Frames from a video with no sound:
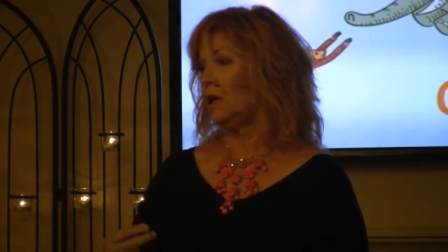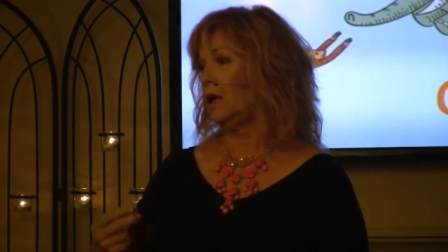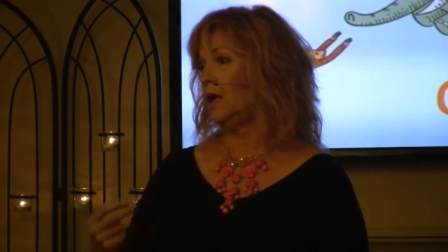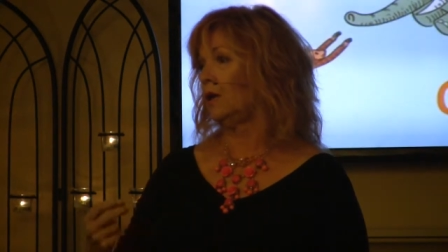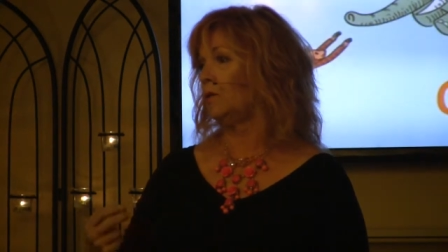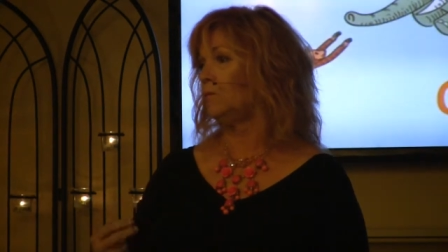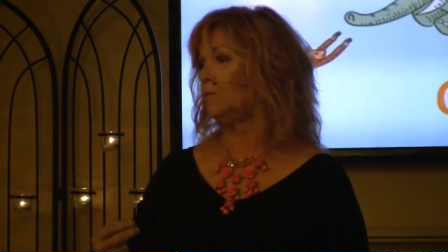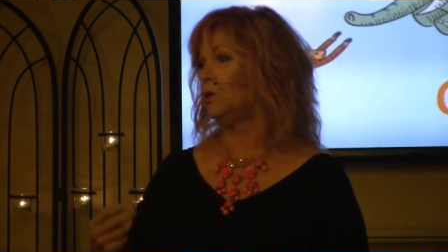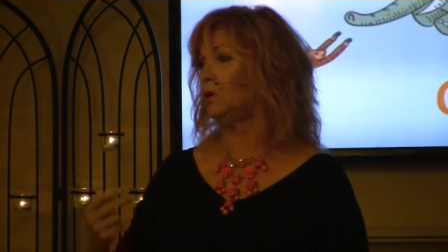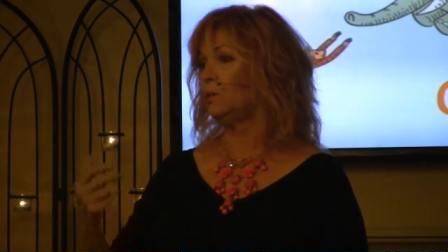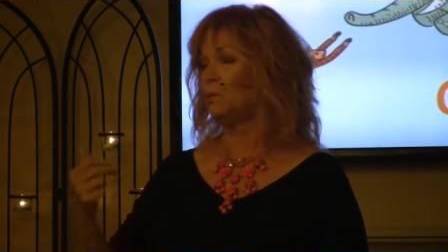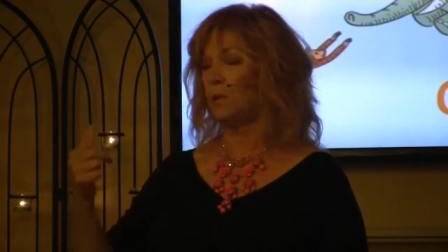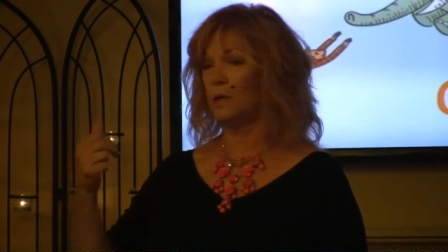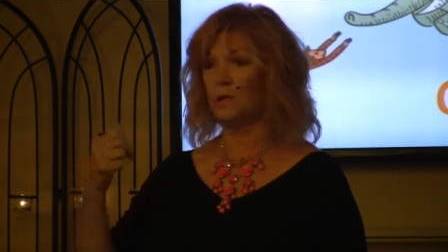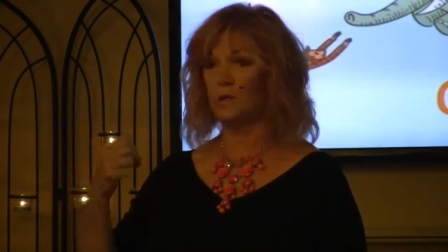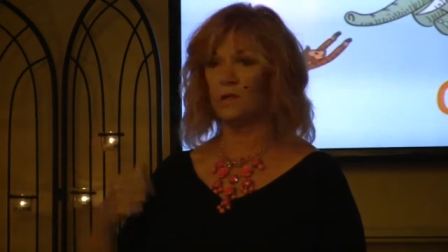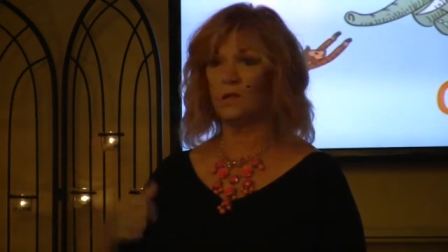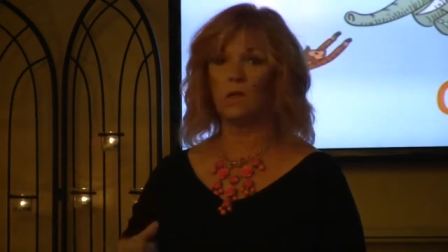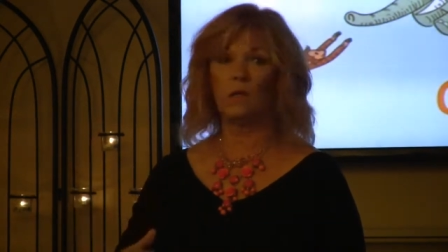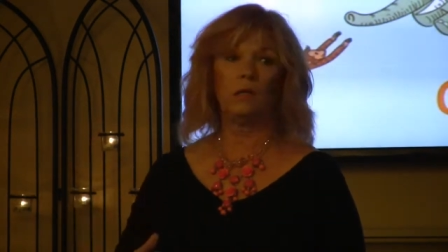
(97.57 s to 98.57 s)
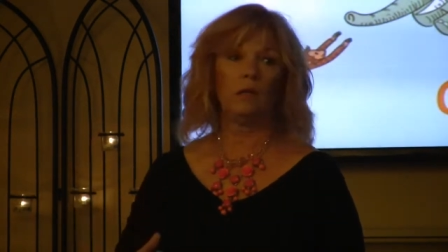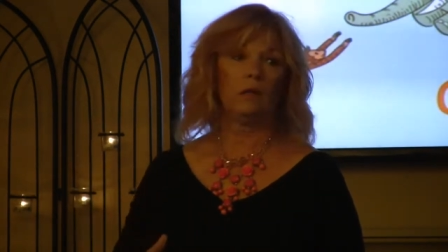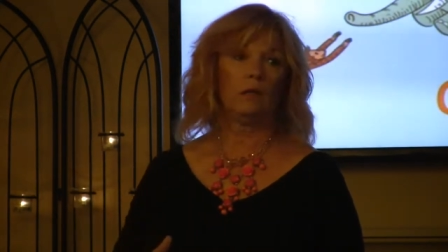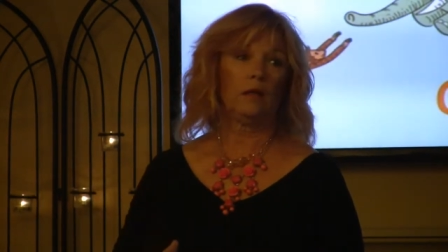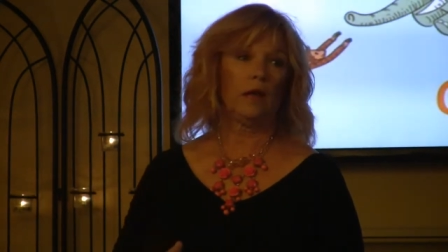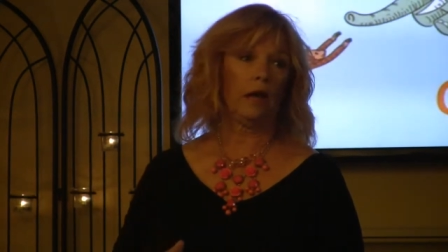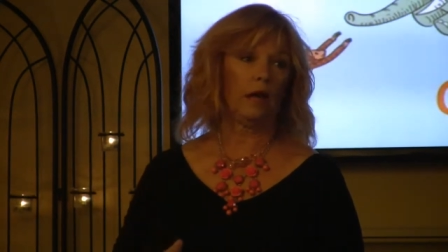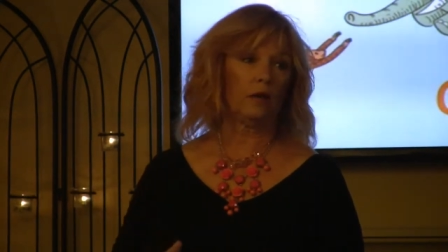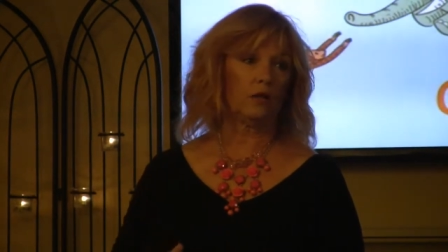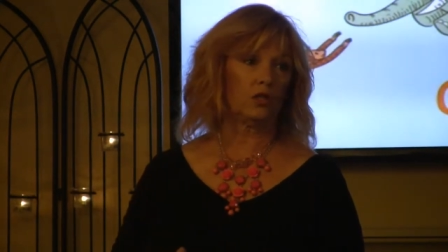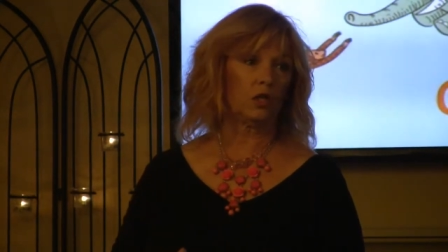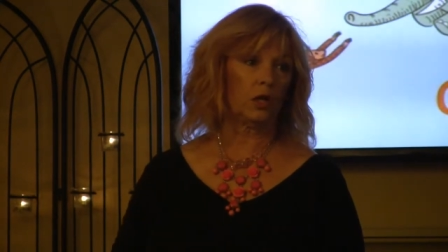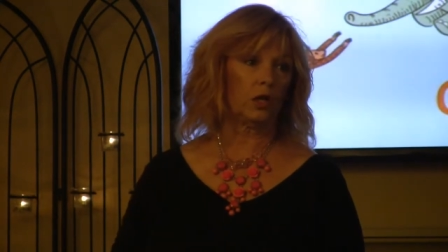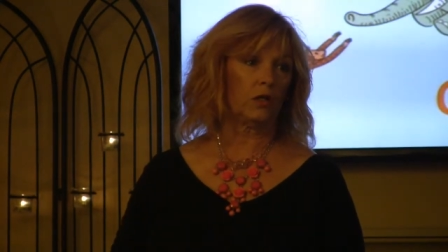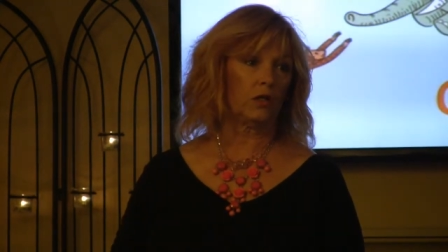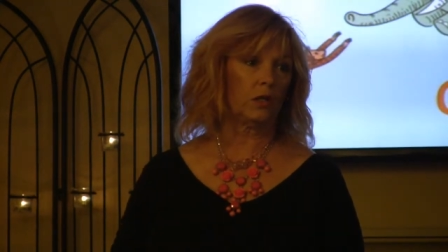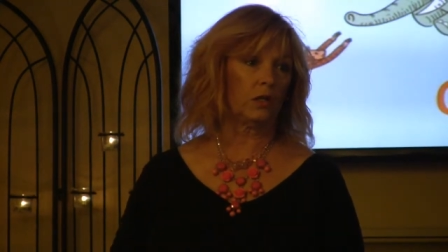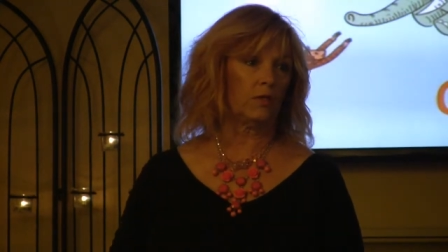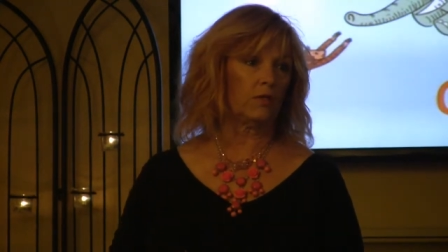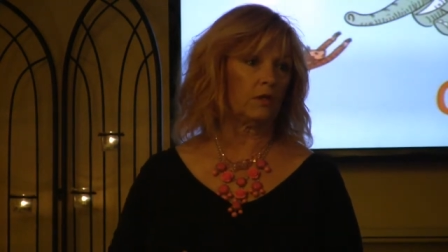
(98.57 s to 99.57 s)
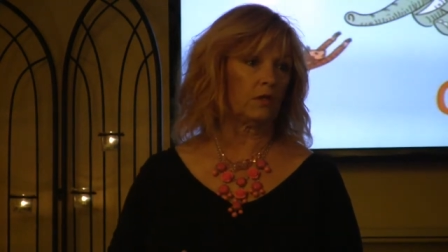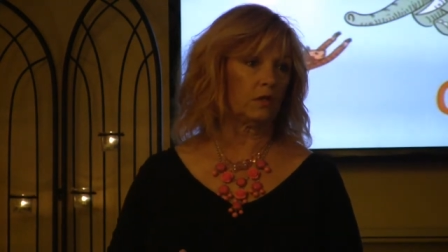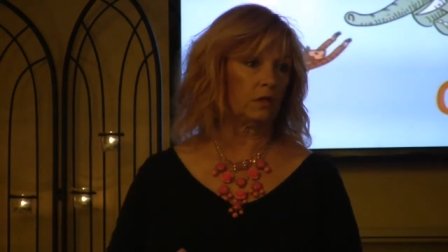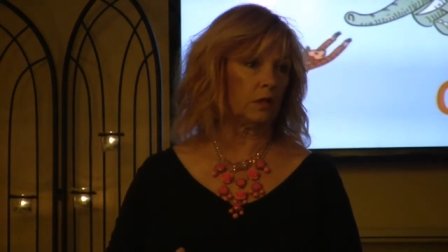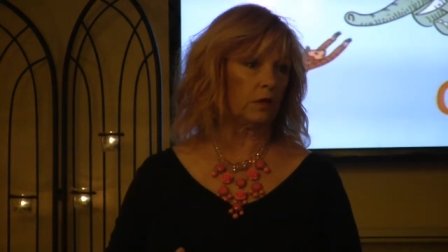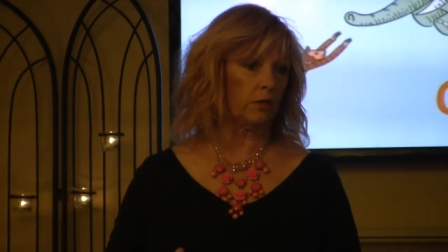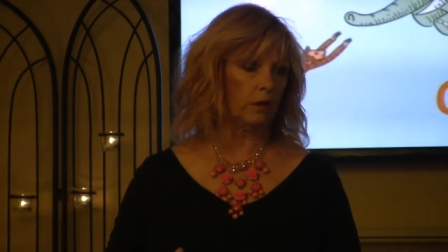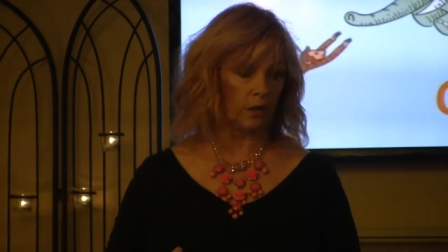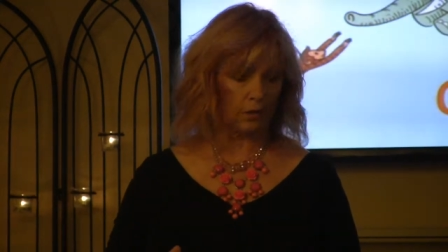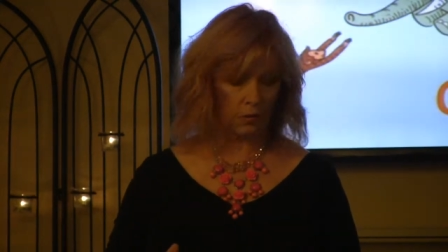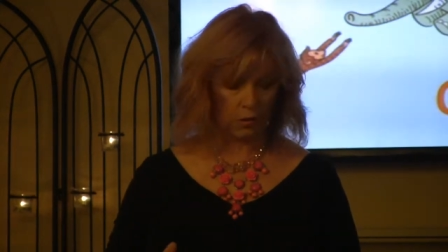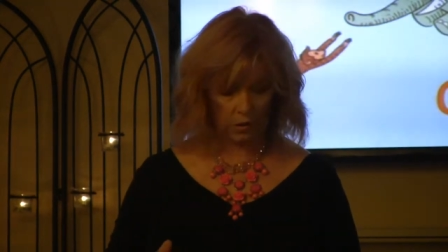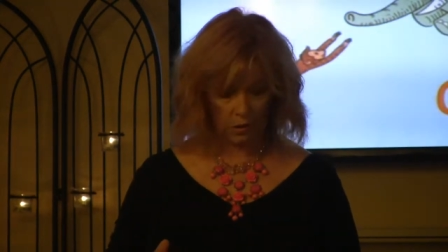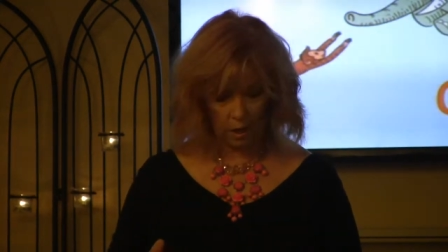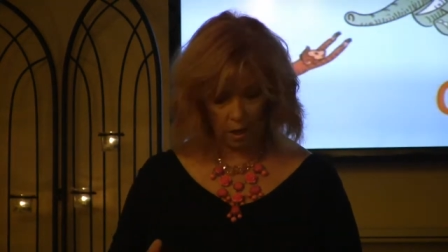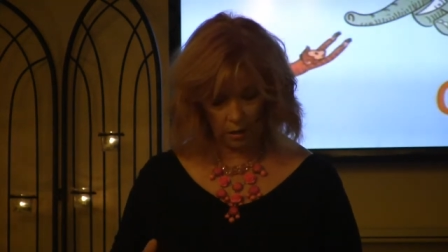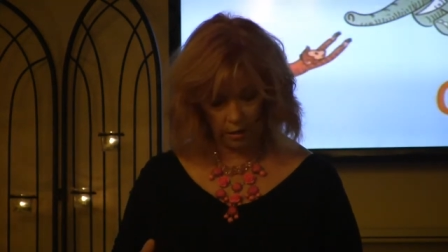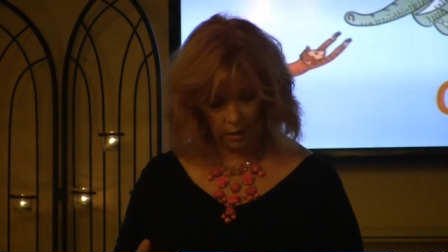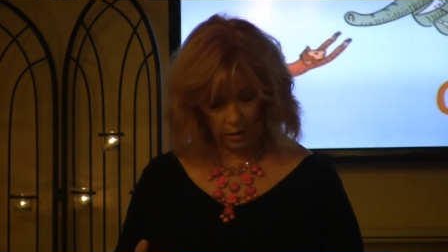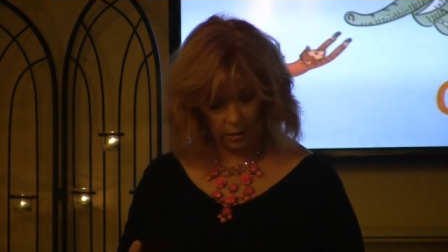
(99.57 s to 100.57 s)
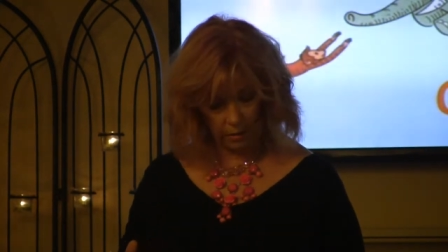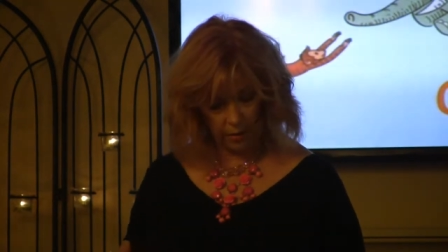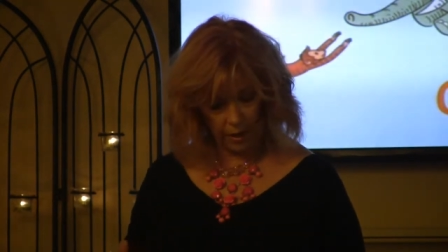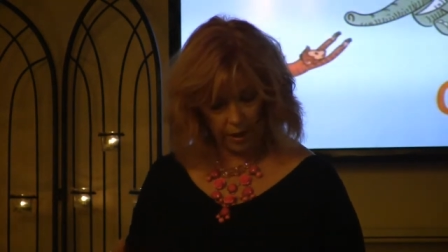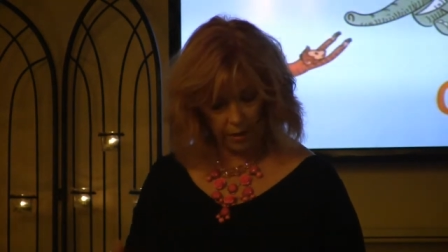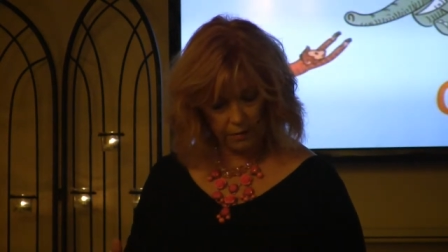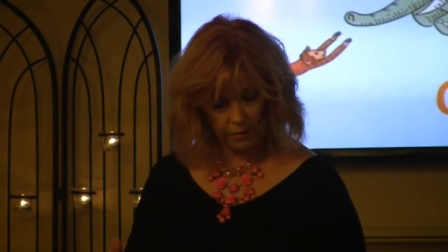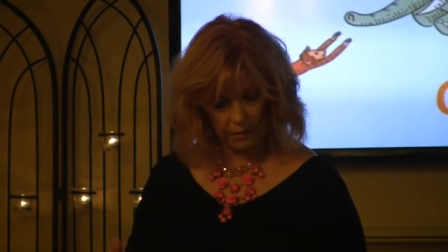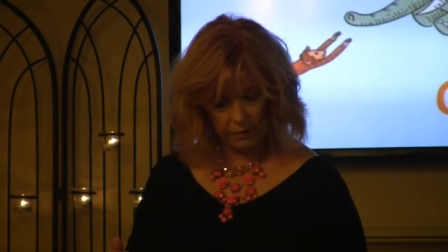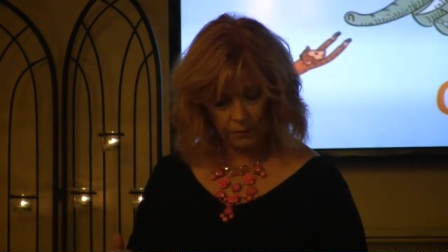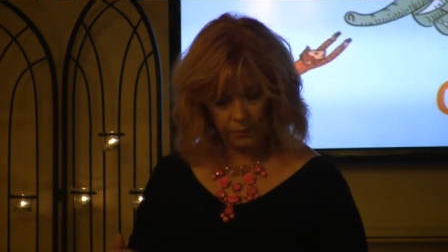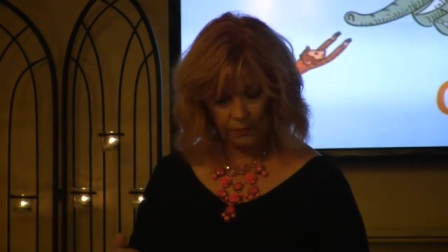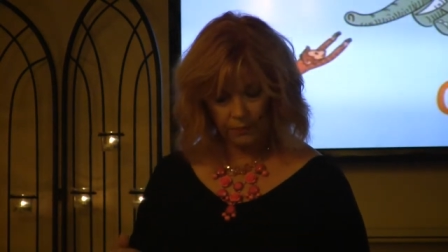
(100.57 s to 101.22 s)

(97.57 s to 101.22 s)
and purpose that John Denver's lyrics were talking about.